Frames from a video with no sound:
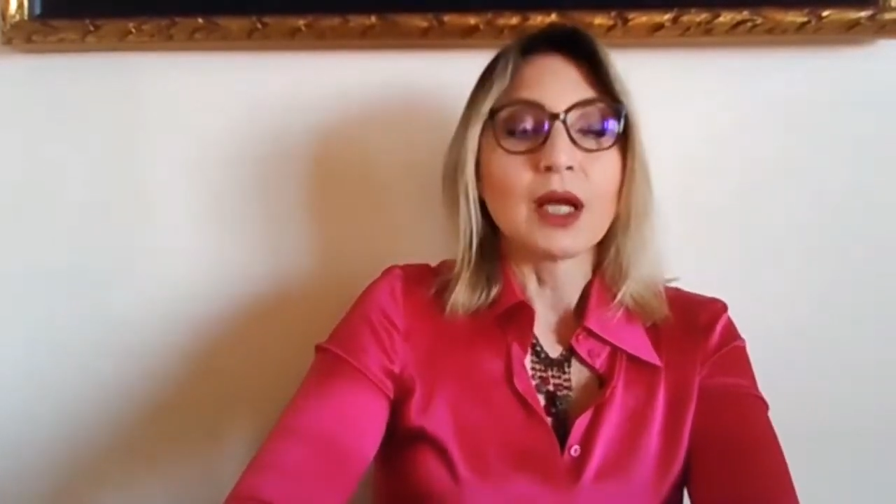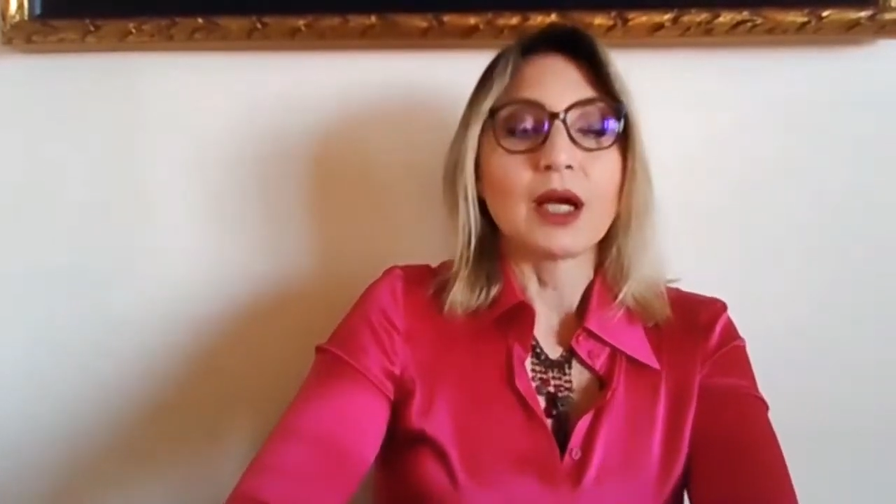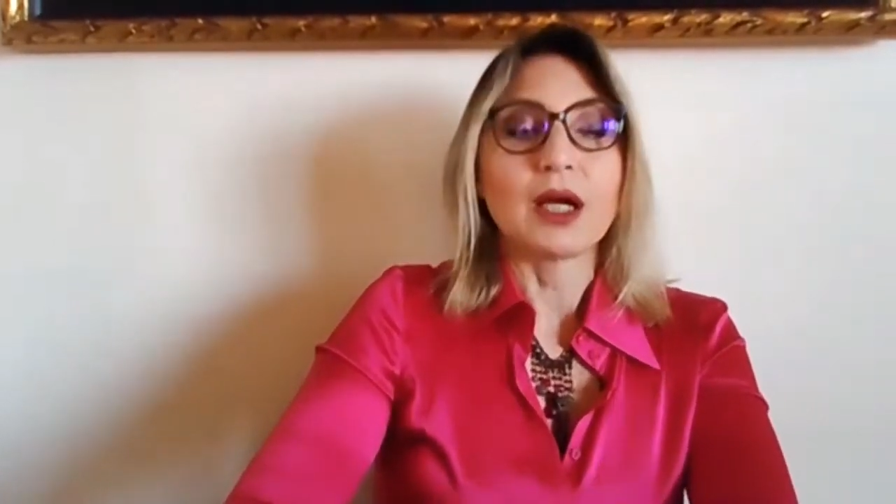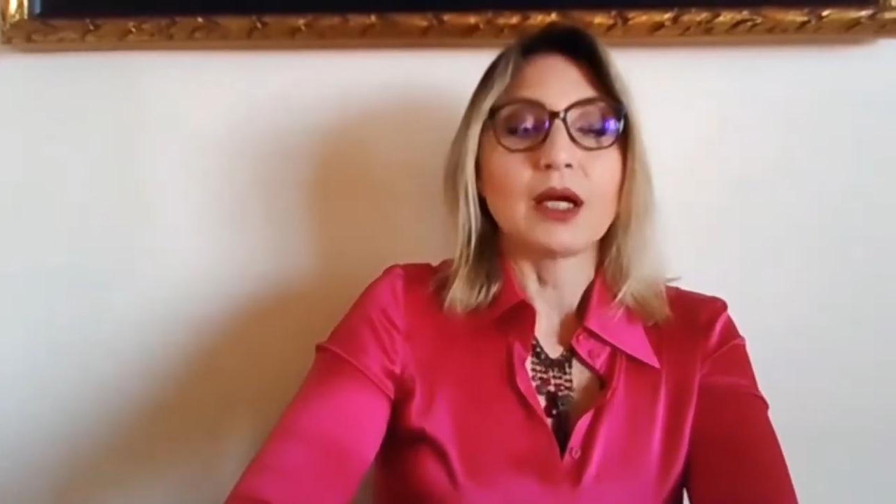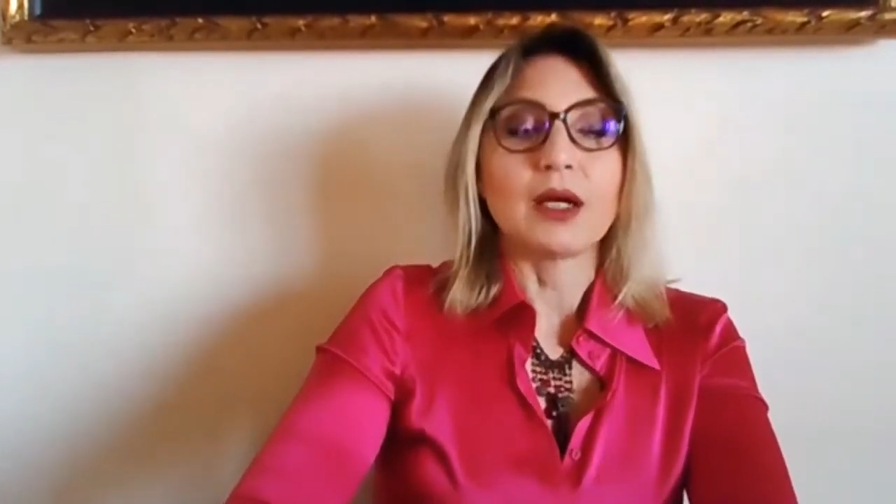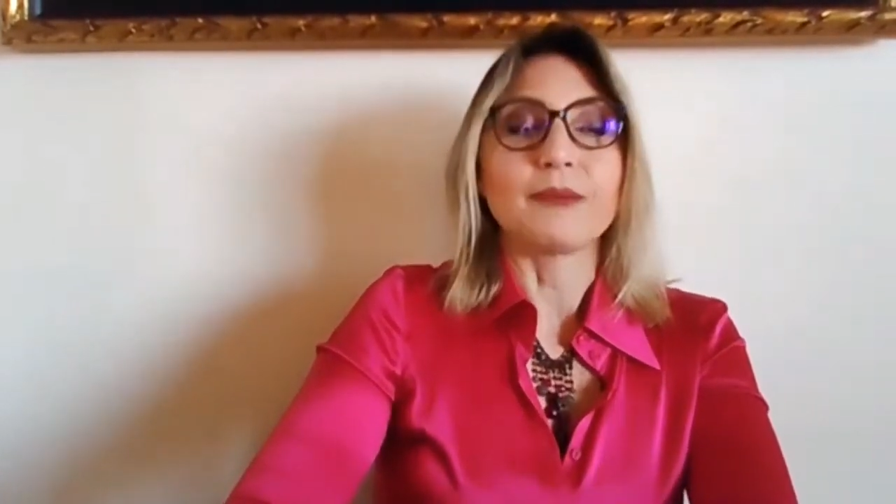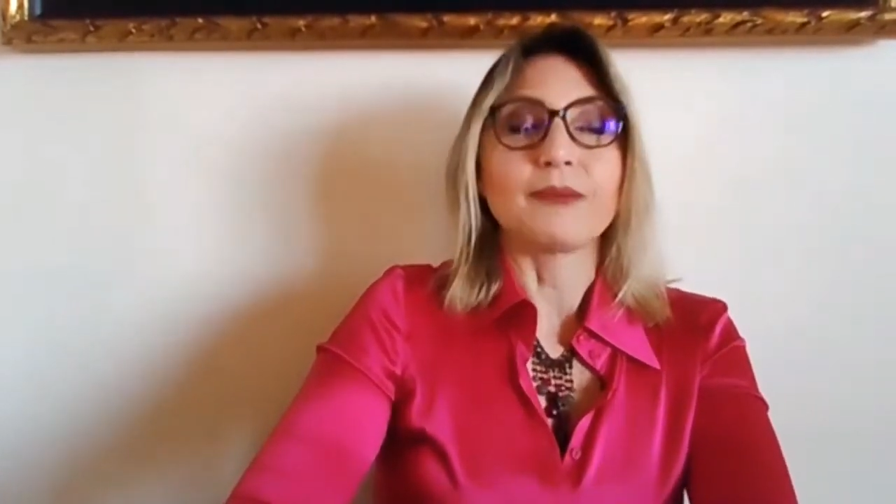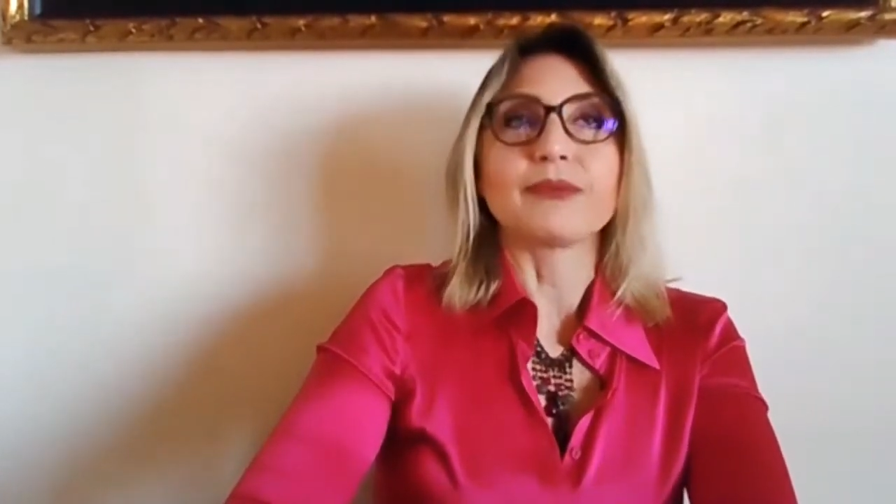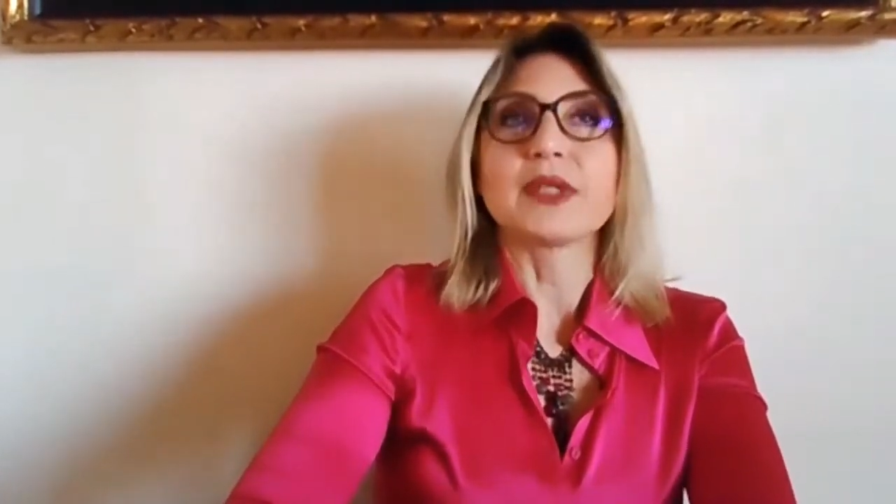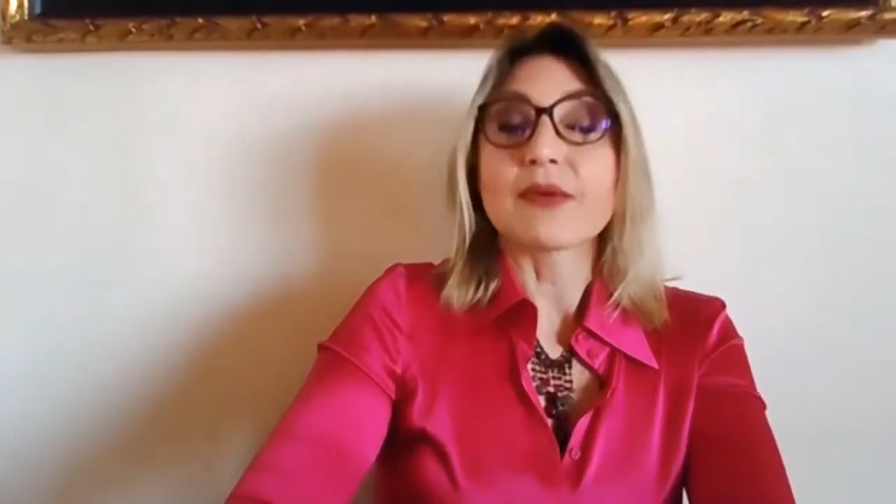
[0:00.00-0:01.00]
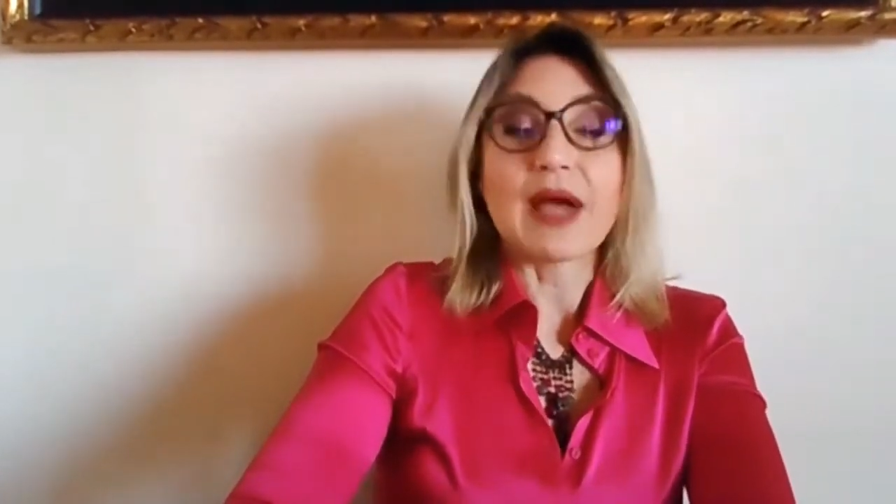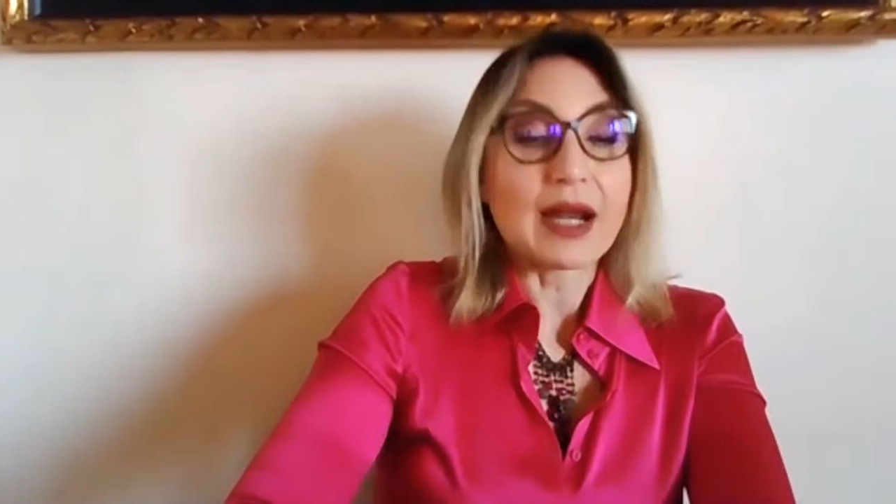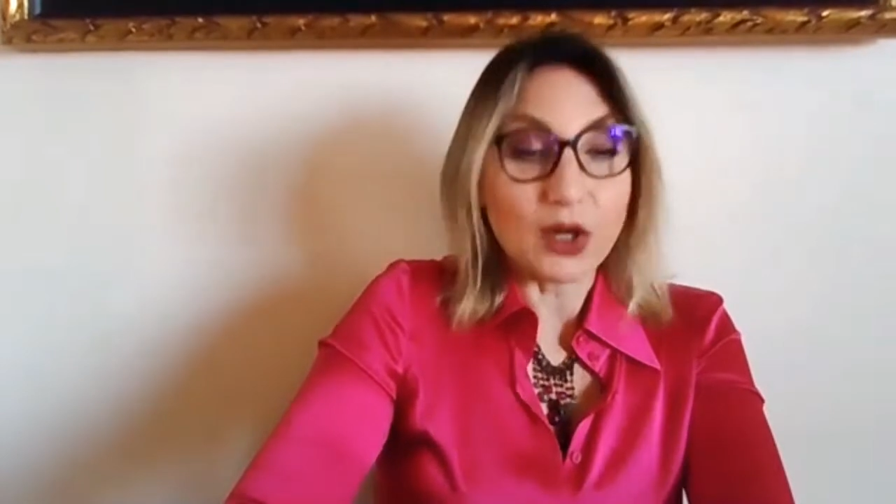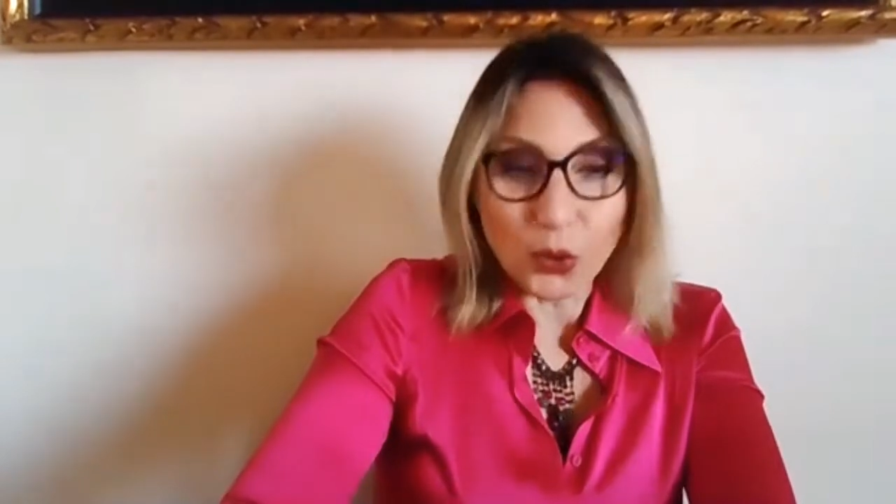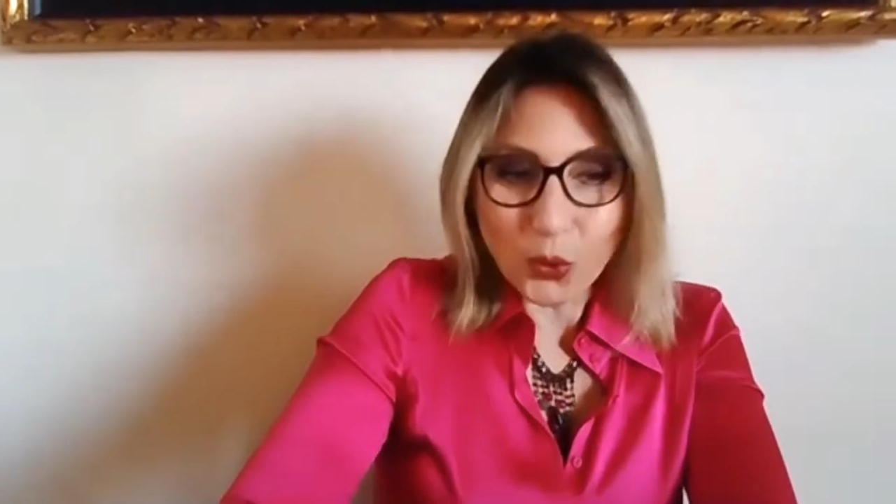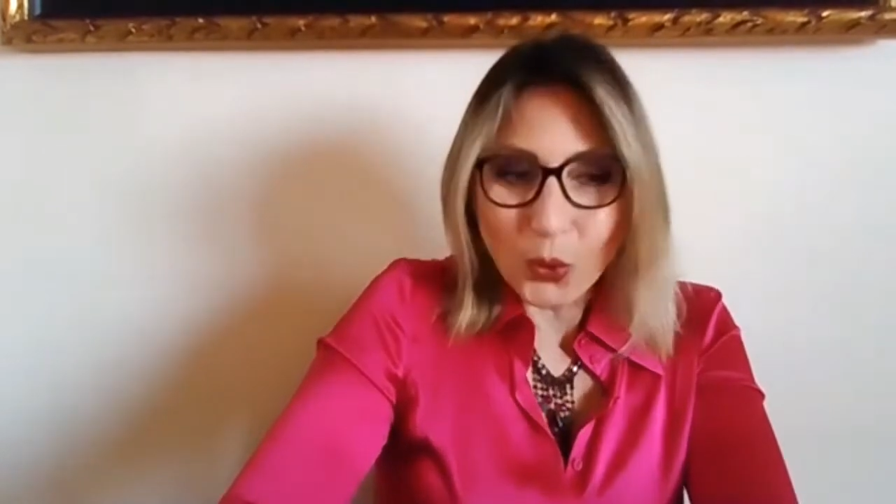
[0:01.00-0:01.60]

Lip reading: There are